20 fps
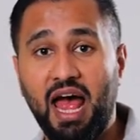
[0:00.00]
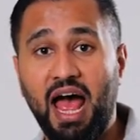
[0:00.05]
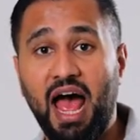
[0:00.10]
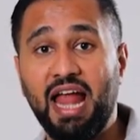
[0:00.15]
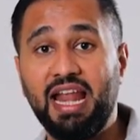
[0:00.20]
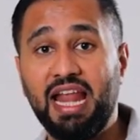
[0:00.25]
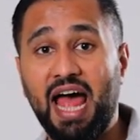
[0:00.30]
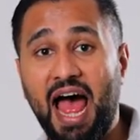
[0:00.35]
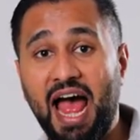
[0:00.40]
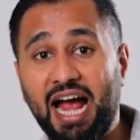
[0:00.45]

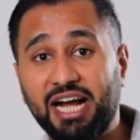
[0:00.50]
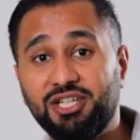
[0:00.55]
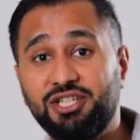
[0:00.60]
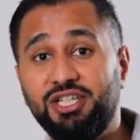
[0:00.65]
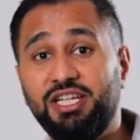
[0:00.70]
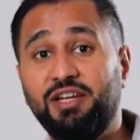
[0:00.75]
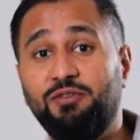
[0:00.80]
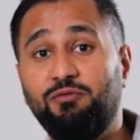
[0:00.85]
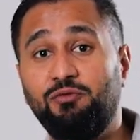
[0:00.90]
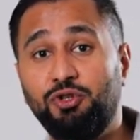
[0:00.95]
and
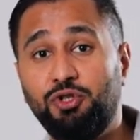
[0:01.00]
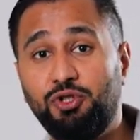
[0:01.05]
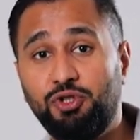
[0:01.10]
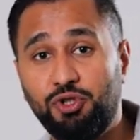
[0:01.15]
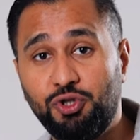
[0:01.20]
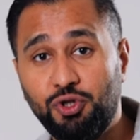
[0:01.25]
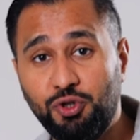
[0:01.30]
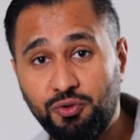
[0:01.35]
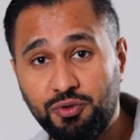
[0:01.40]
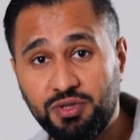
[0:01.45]
actually
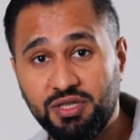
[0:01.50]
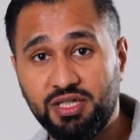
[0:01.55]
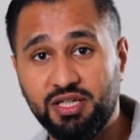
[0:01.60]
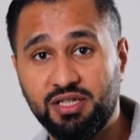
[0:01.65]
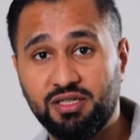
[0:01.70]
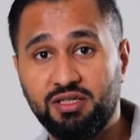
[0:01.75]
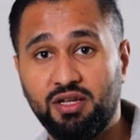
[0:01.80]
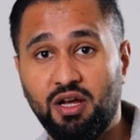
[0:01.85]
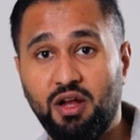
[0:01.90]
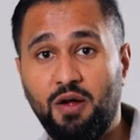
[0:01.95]

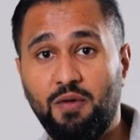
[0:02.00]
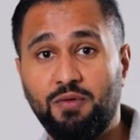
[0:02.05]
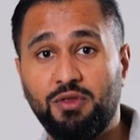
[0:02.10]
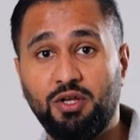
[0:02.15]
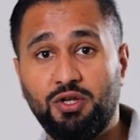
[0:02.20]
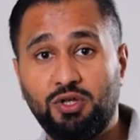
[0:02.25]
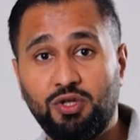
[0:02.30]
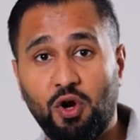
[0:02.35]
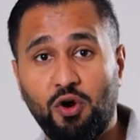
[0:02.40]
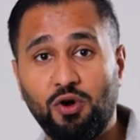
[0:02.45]
reduces
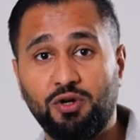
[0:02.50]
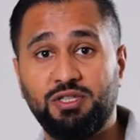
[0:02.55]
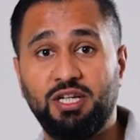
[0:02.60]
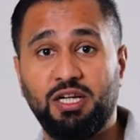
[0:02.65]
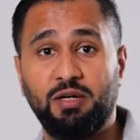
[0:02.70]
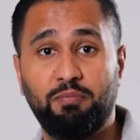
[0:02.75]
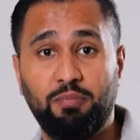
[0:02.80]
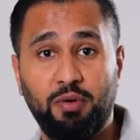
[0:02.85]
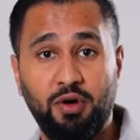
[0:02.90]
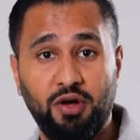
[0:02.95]
the
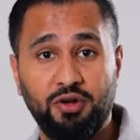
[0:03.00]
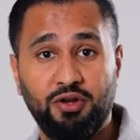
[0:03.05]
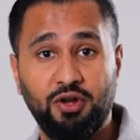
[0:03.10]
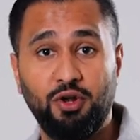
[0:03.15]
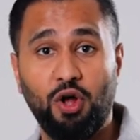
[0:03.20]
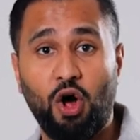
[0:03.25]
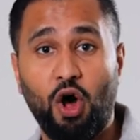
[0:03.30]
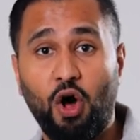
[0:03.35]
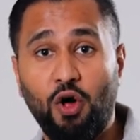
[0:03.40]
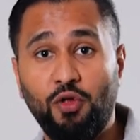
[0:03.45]
toxic
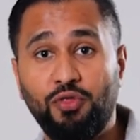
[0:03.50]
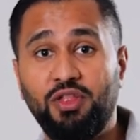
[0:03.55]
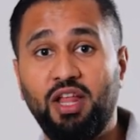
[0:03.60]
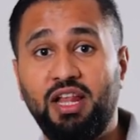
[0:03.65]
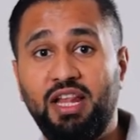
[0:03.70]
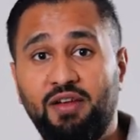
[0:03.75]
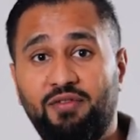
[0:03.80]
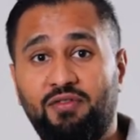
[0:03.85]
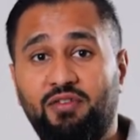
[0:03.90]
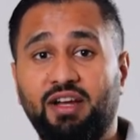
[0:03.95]
burden on the
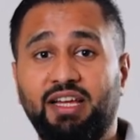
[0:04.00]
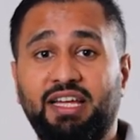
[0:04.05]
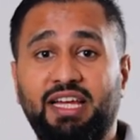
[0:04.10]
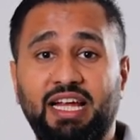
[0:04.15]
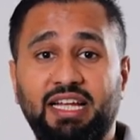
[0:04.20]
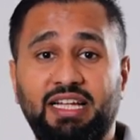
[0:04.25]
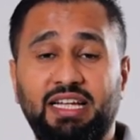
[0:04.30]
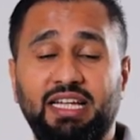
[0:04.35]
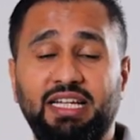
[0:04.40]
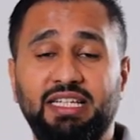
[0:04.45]
liver and
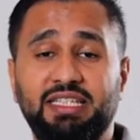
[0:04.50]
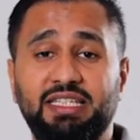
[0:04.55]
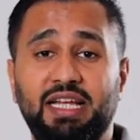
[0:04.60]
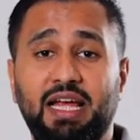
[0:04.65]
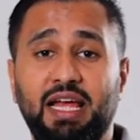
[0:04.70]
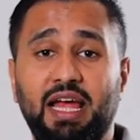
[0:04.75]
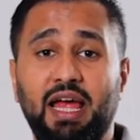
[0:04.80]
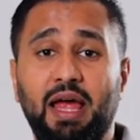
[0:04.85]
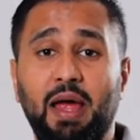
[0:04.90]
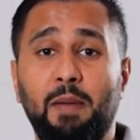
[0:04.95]
kidneys,
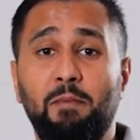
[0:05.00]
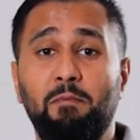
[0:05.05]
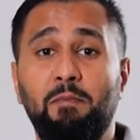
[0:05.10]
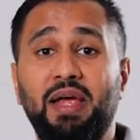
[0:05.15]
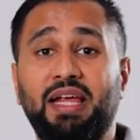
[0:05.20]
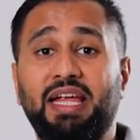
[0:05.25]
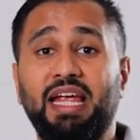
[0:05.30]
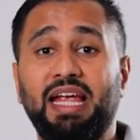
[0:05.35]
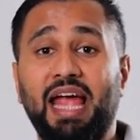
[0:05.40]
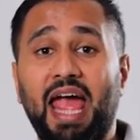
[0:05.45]

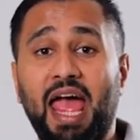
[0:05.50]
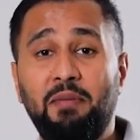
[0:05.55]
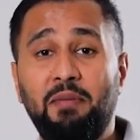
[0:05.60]
making